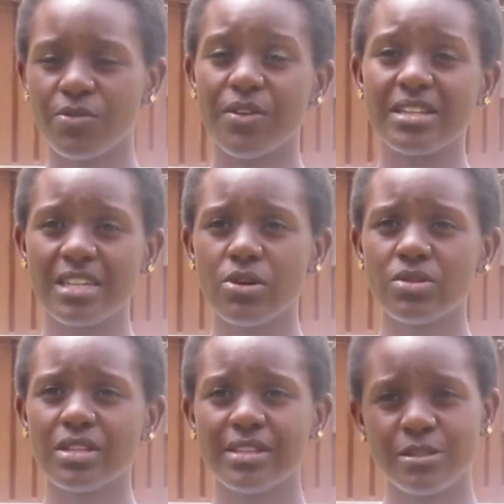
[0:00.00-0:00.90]
phase
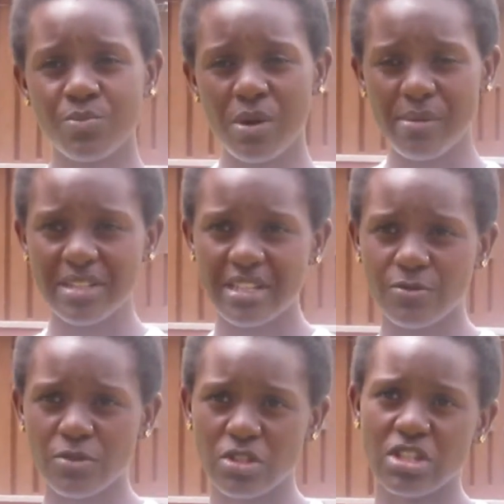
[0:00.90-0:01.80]
out these primitive
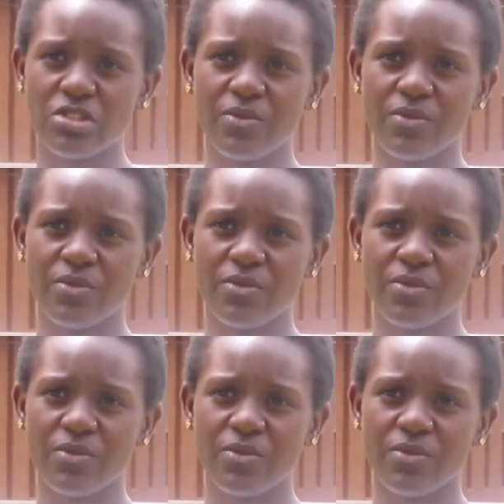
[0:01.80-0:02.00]
sources of